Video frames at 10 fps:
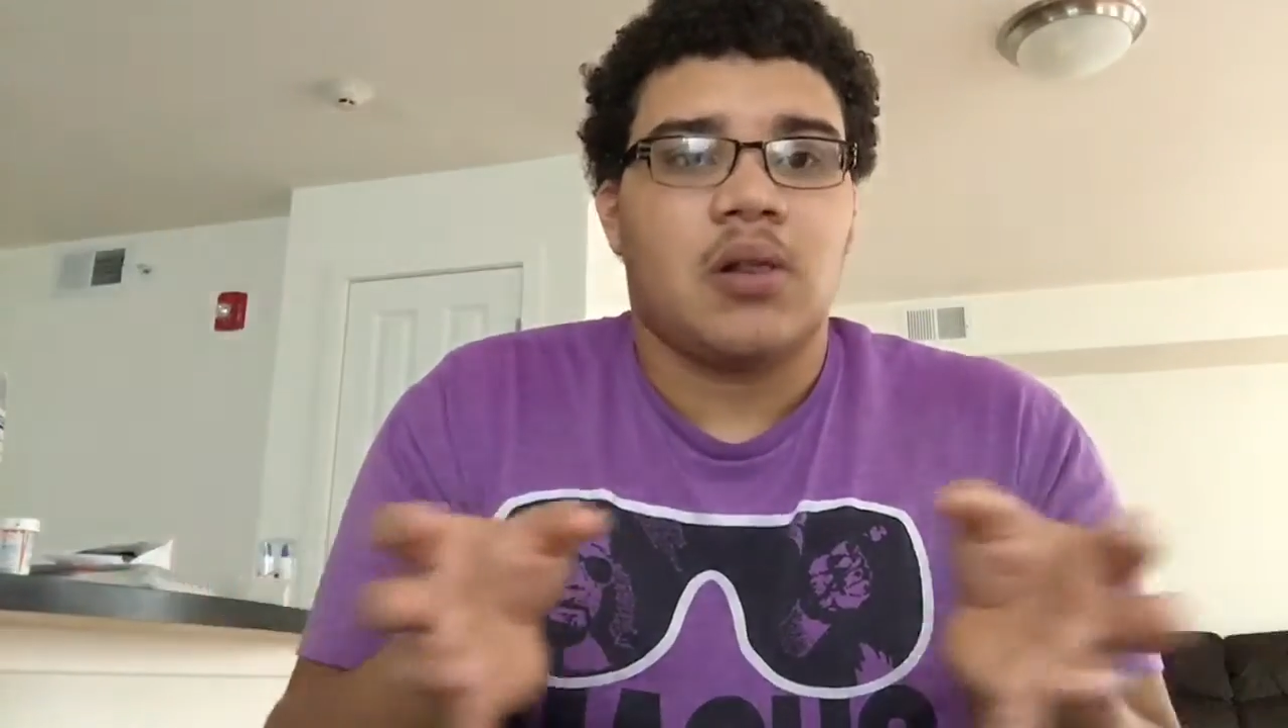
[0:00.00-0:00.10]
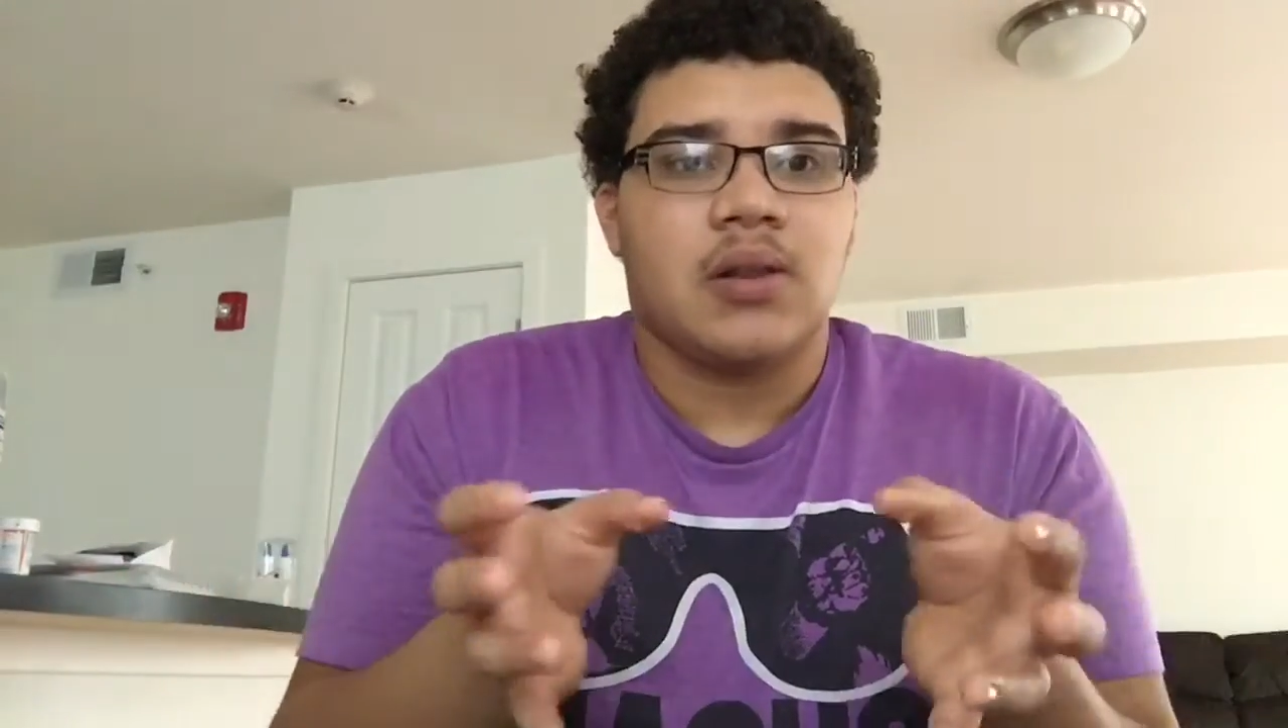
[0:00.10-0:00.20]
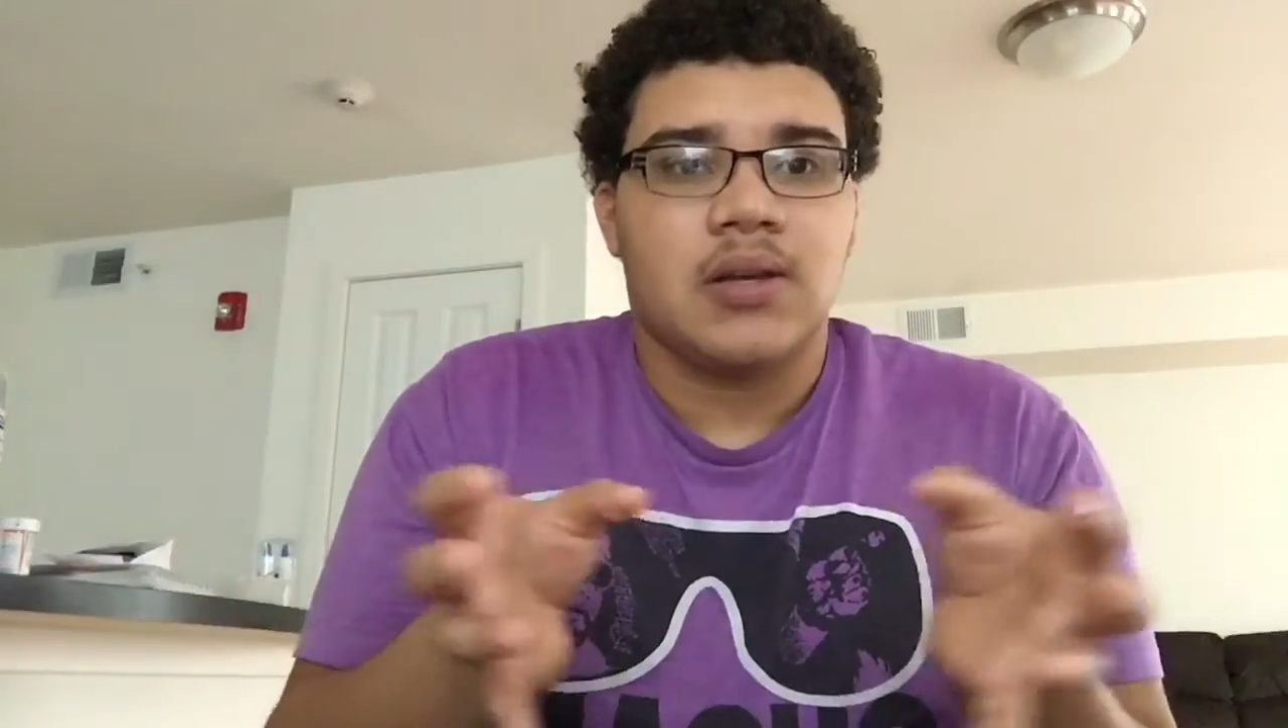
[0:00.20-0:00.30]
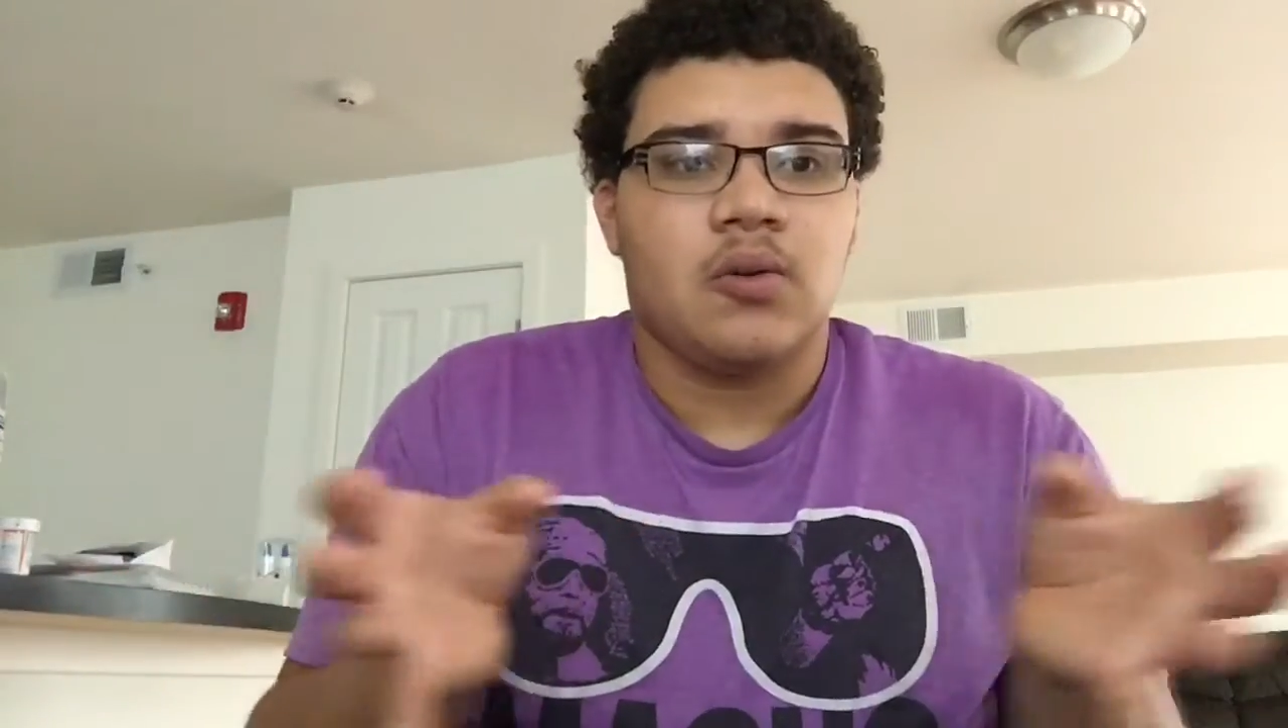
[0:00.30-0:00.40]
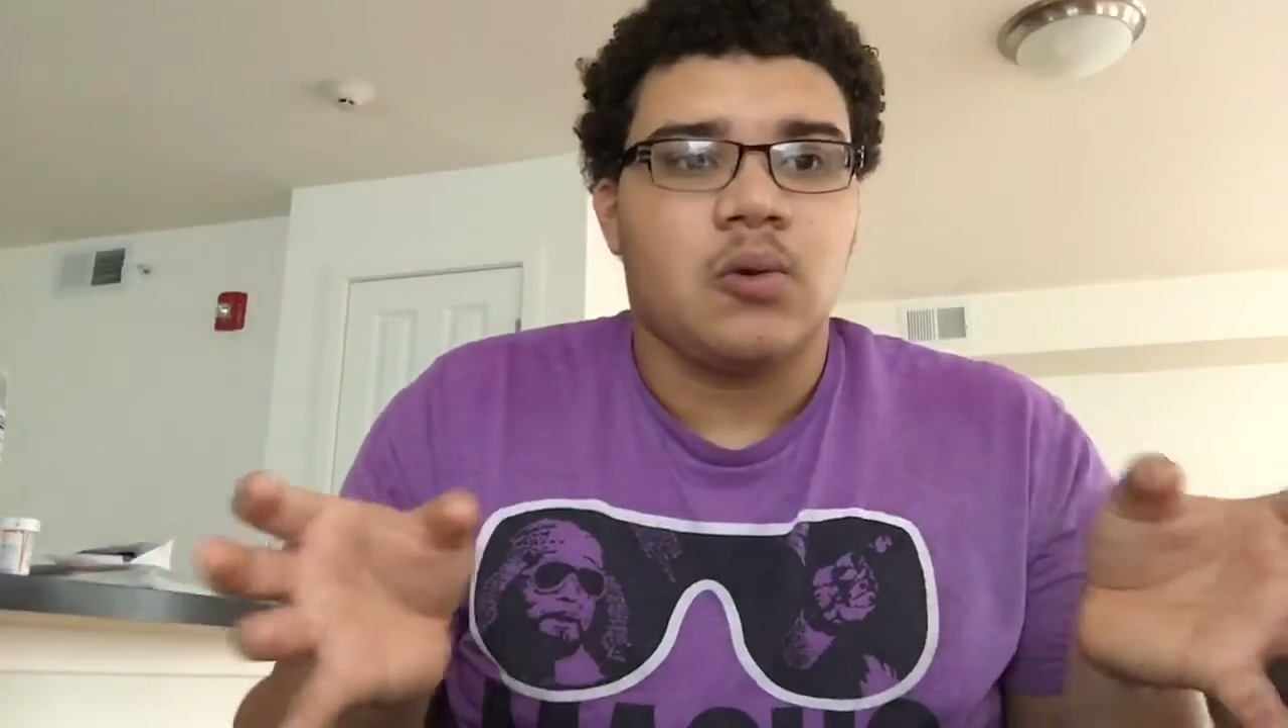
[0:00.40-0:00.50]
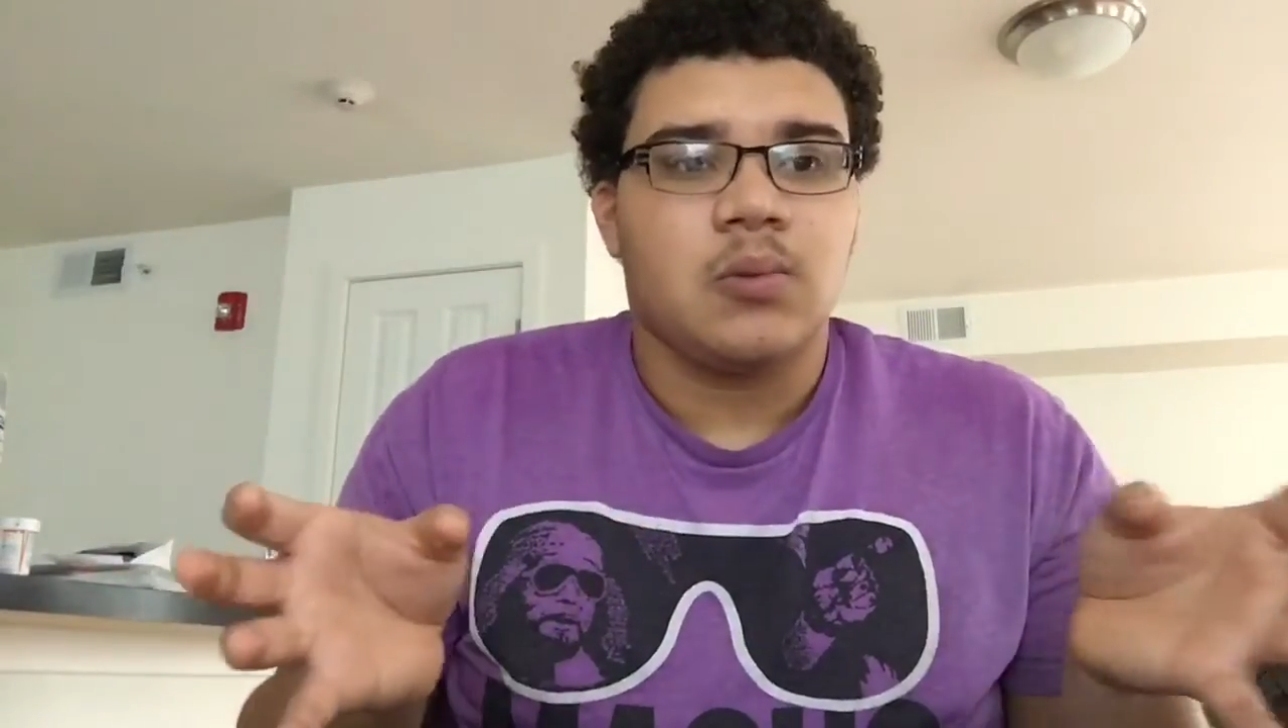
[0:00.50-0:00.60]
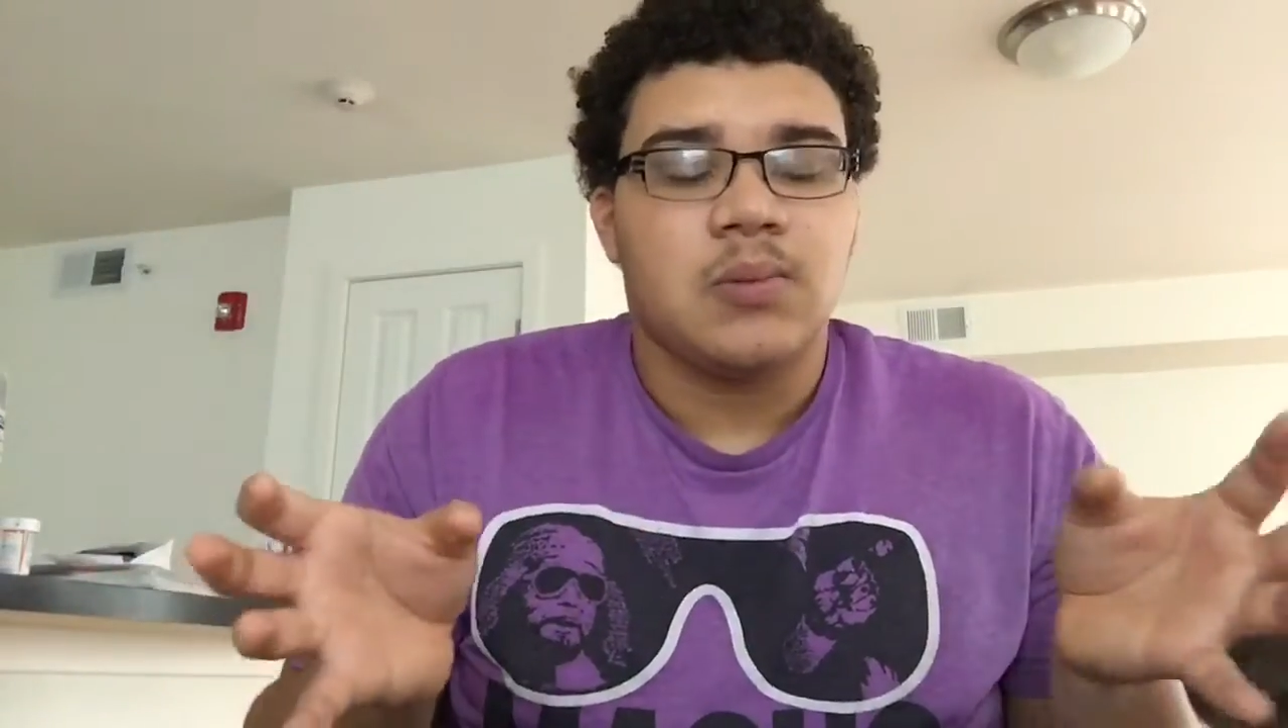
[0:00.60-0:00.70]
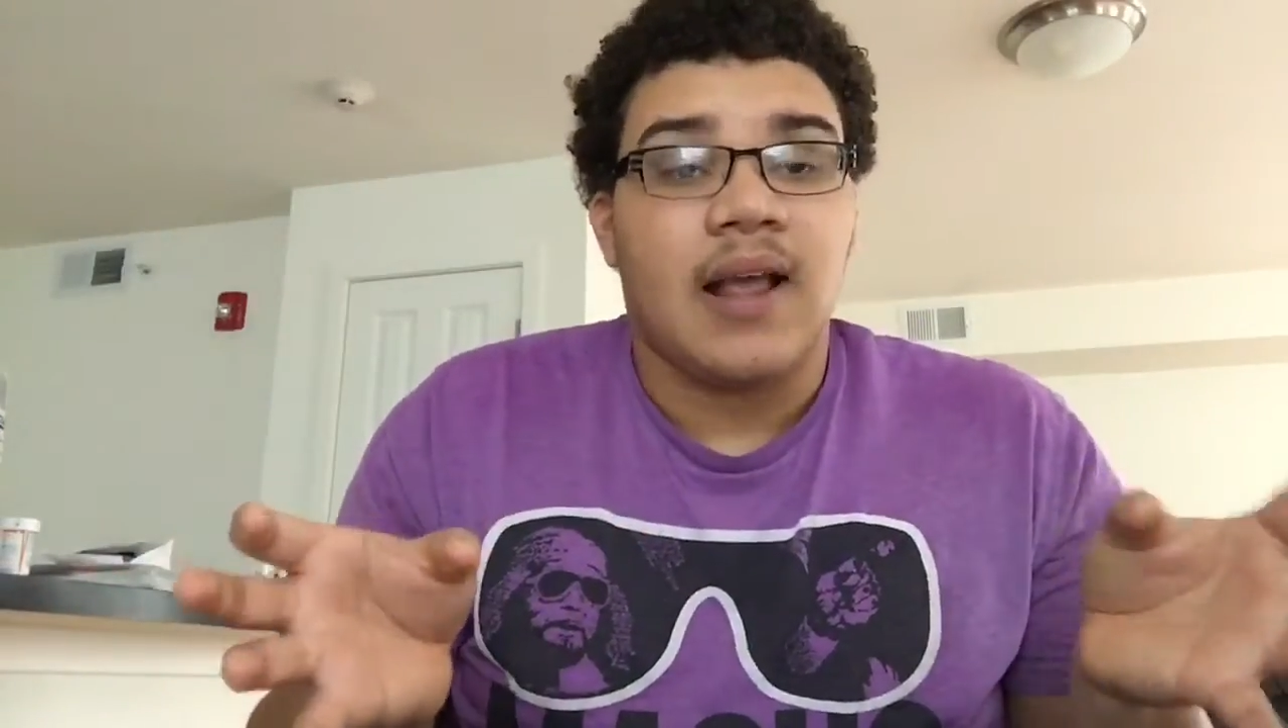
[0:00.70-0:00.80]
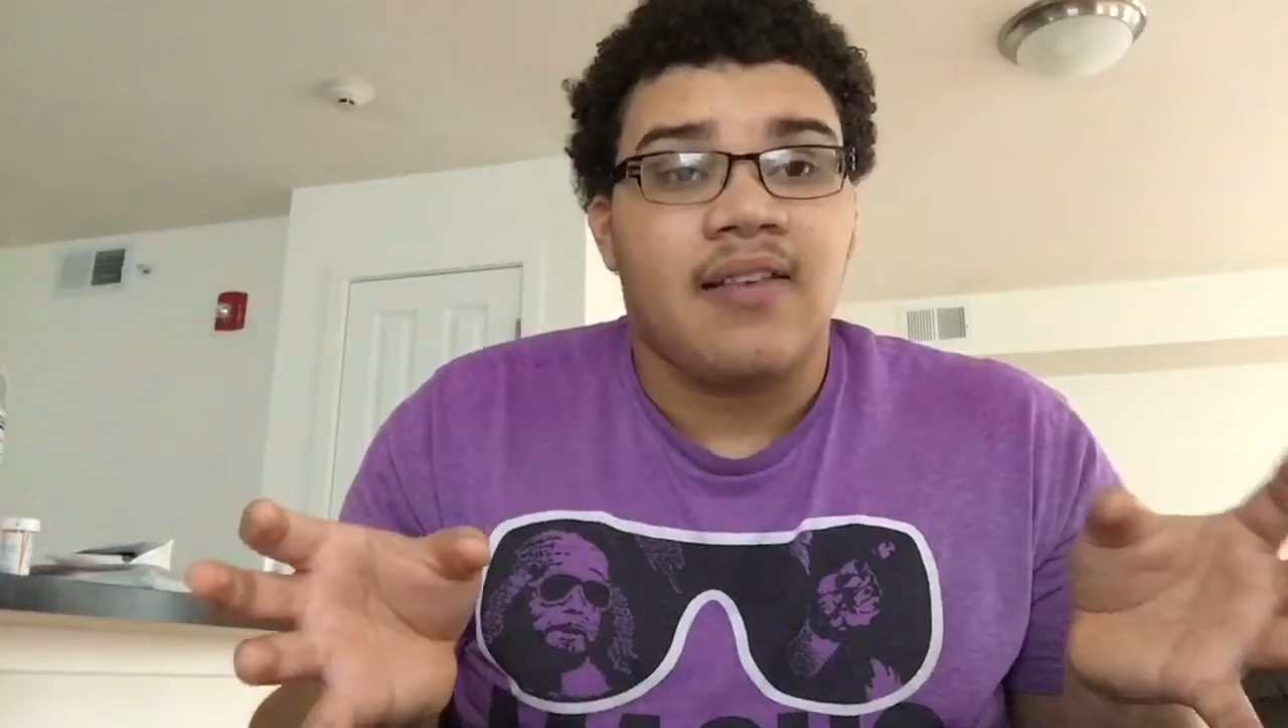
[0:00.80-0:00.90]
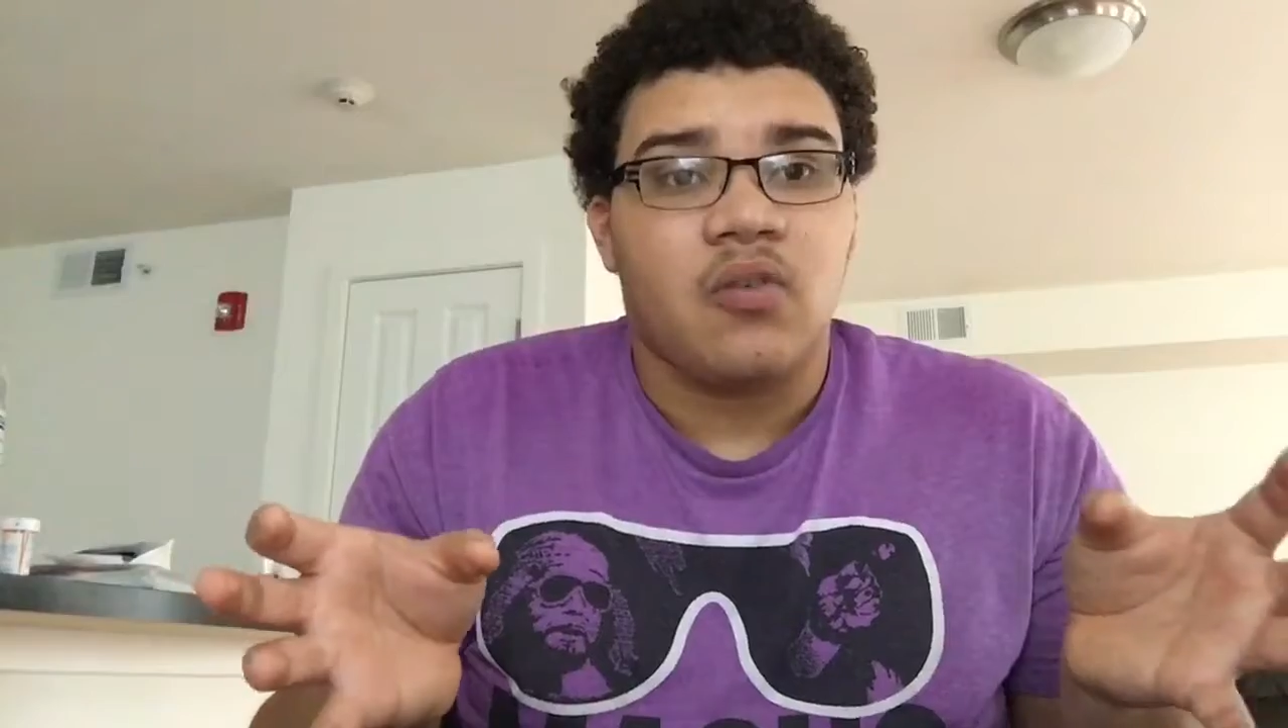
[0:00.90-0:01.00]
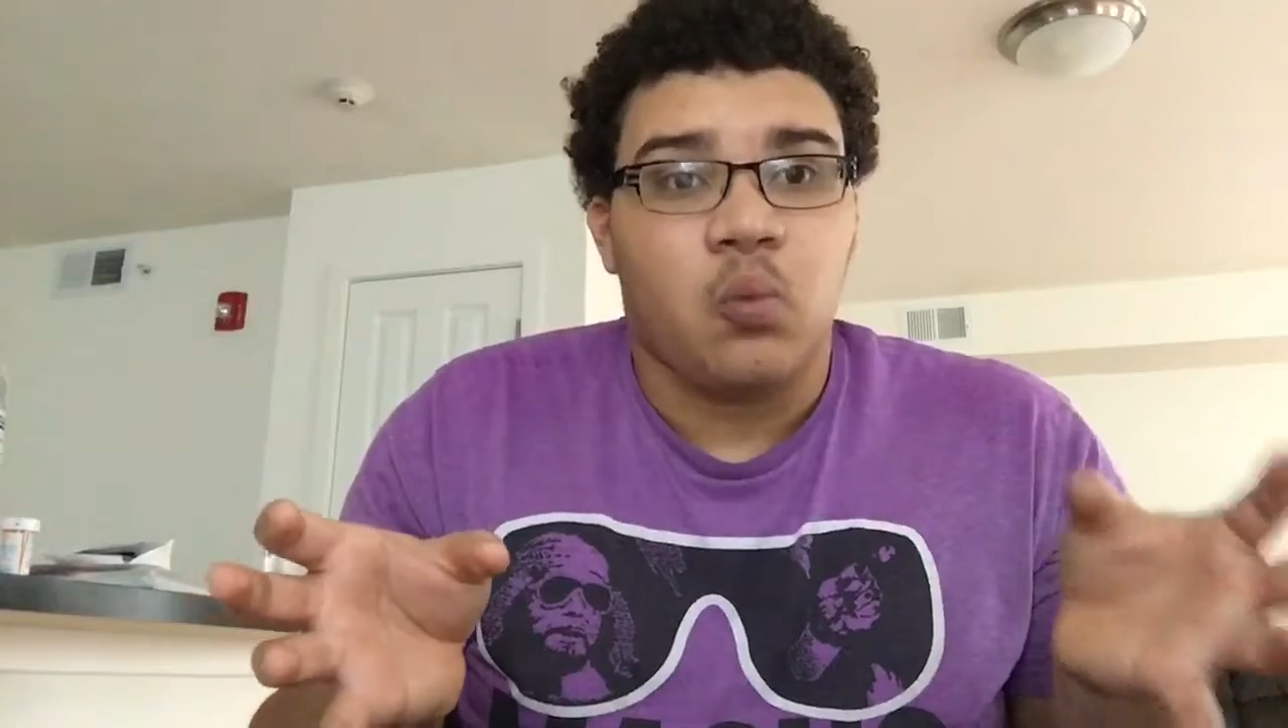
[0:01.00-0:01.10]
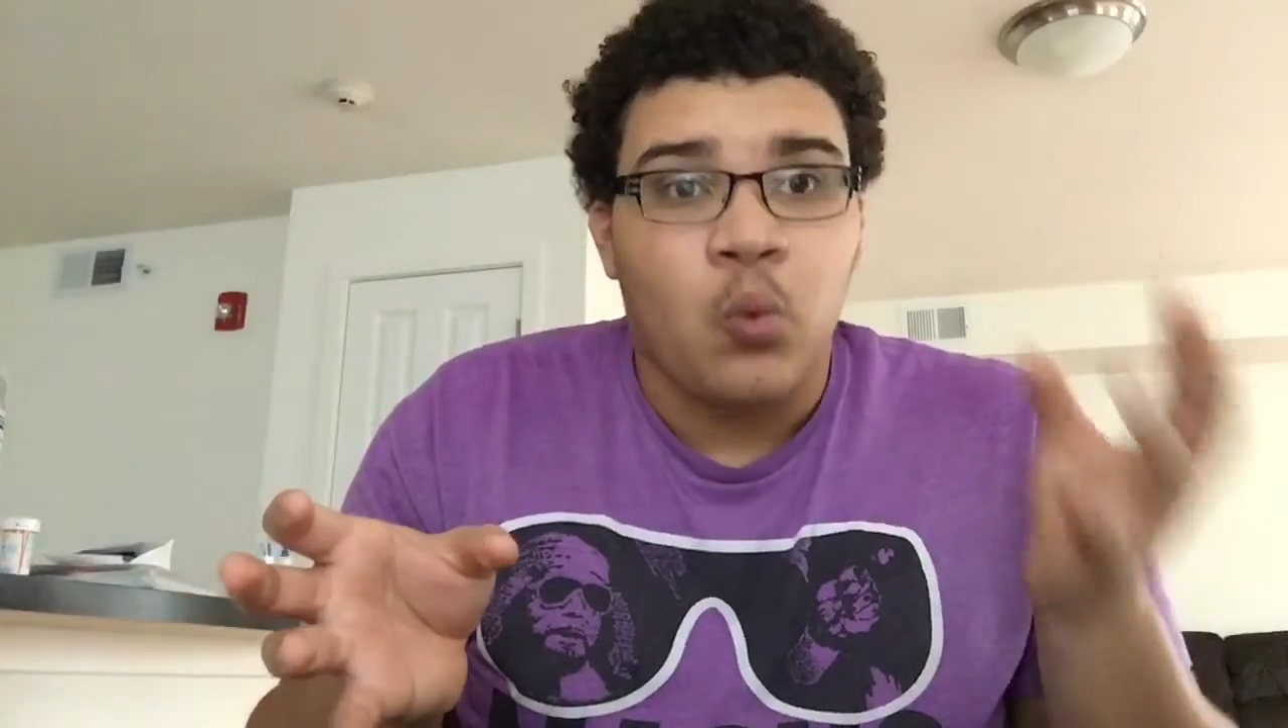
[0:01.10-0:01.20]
a little less